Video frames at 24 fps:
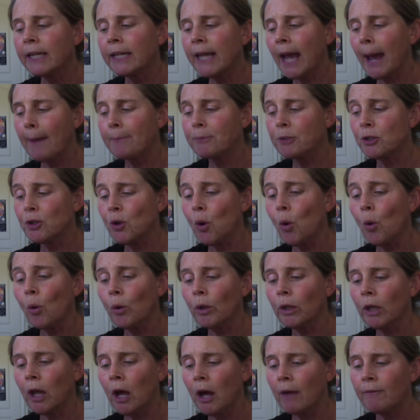Captain
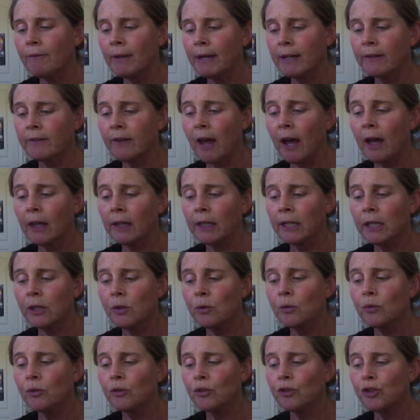Orlov and his
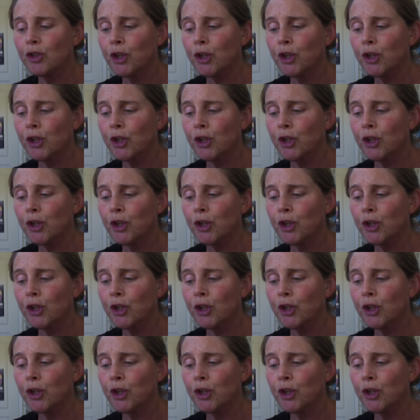Aleuts